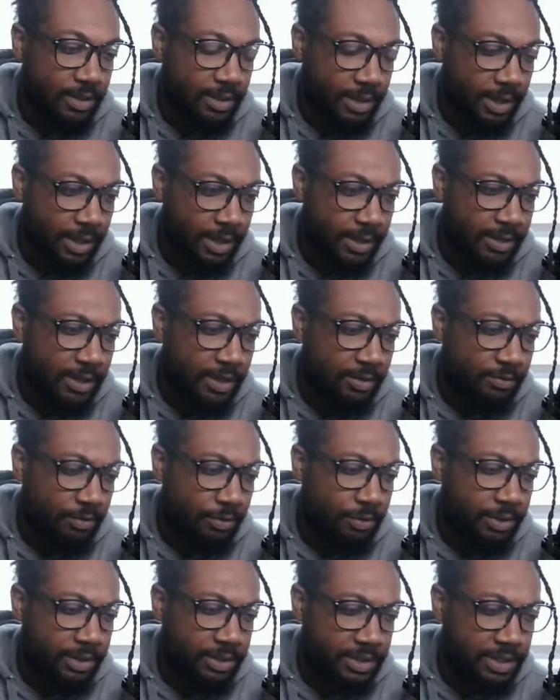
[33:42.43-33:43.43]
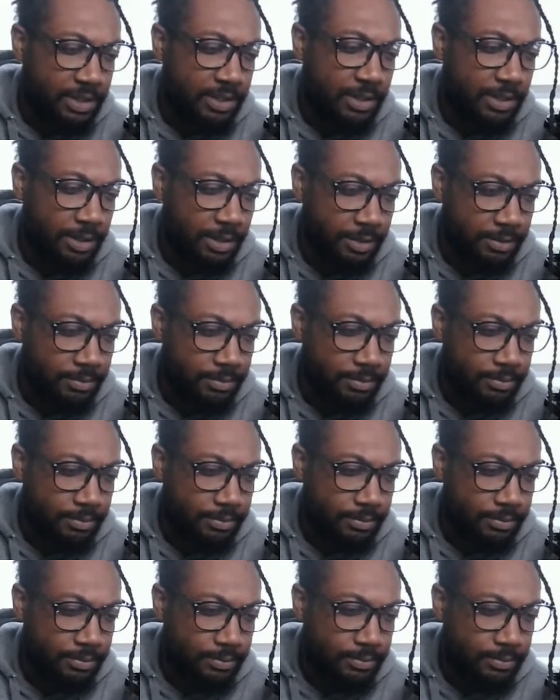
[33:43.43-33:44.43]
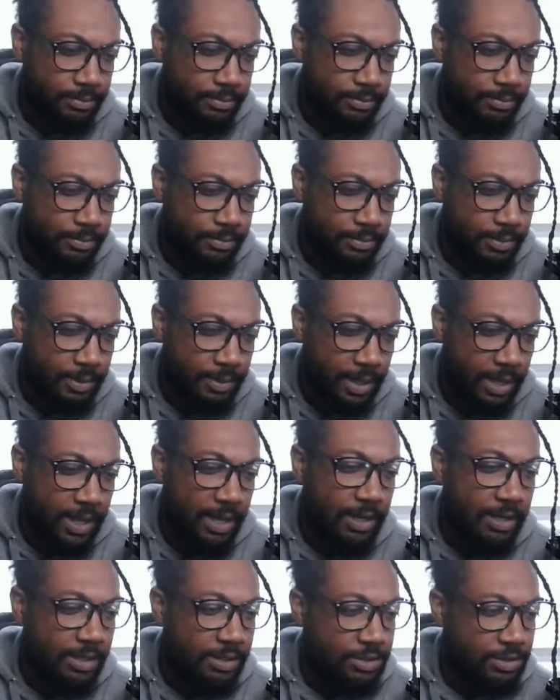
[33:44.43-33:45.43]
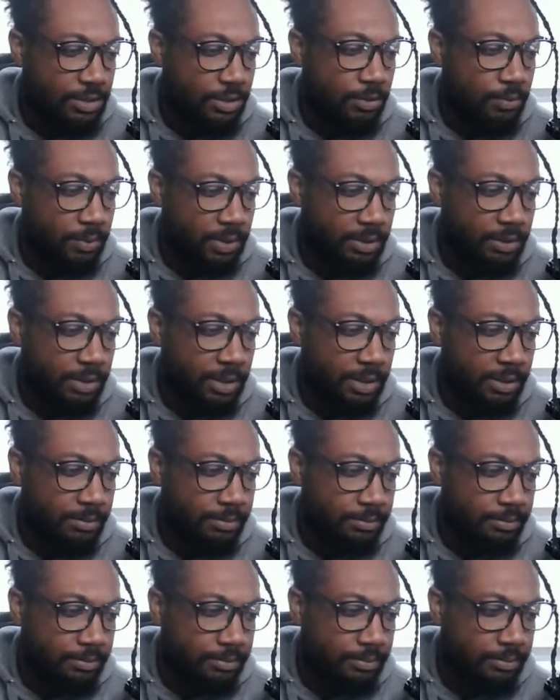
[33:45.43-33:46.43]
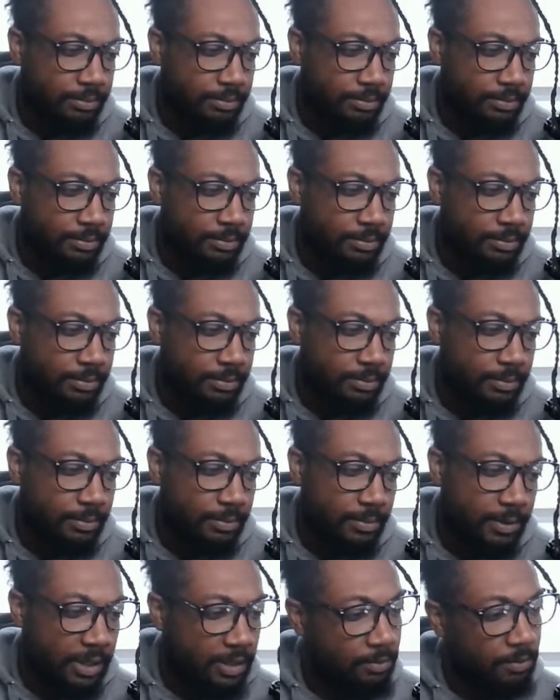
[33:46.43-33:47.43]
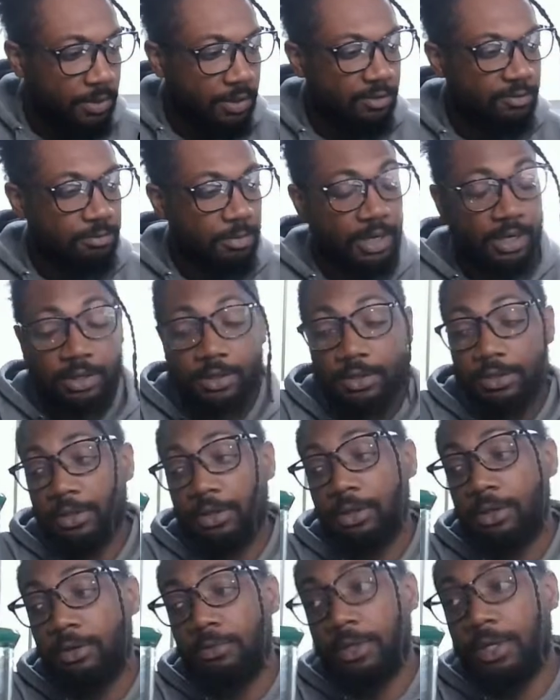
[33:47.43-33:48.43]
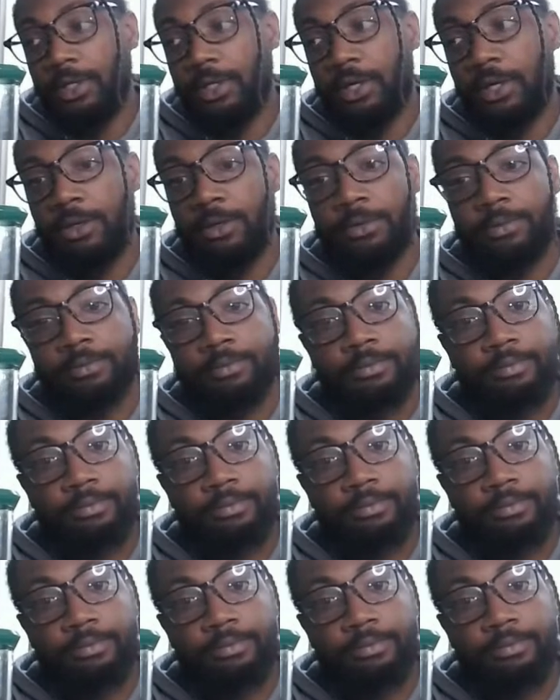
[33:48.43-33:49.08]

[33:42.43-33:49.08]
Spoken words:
God never intended it. Had he so willed it, he would have made us all one color.